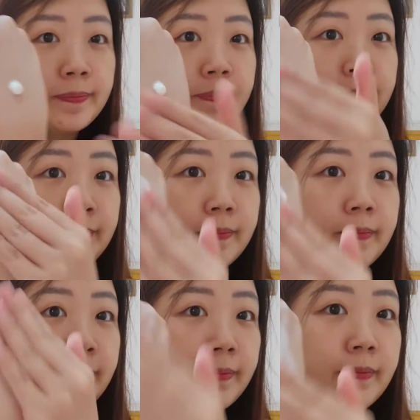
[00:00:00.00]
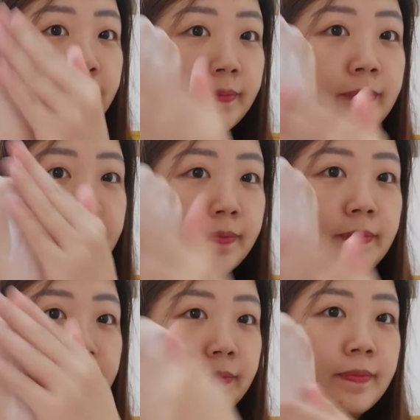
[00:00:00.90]

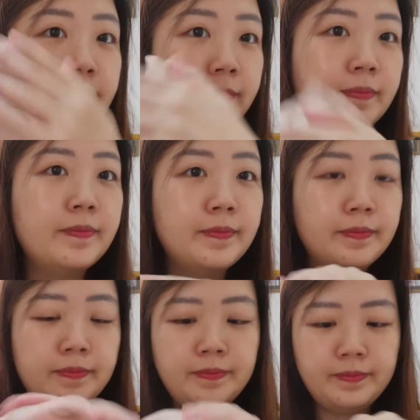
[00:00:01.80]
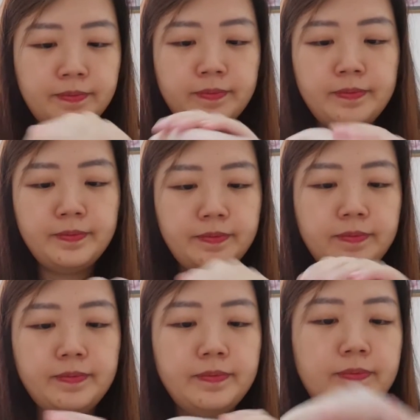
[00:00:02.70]

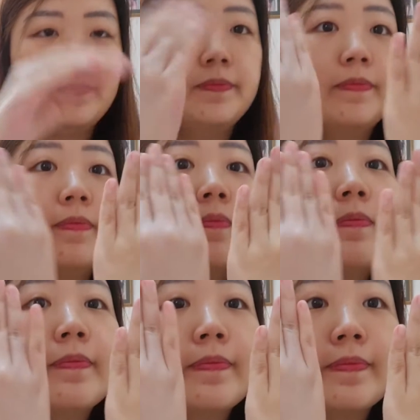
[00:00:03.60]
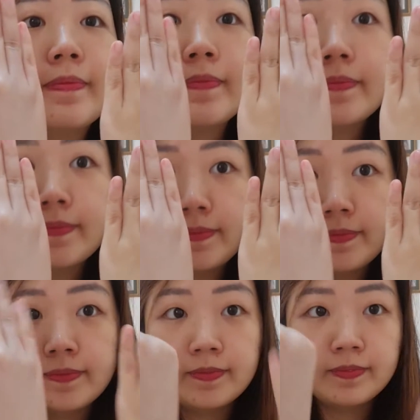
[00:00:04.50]

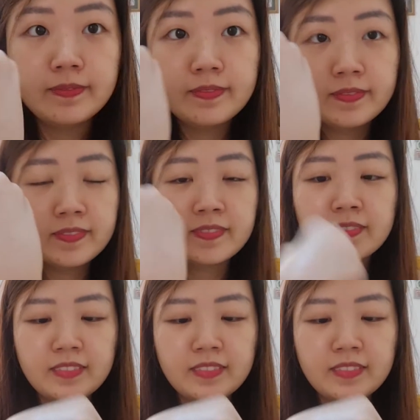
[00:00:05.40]
(no one is talking)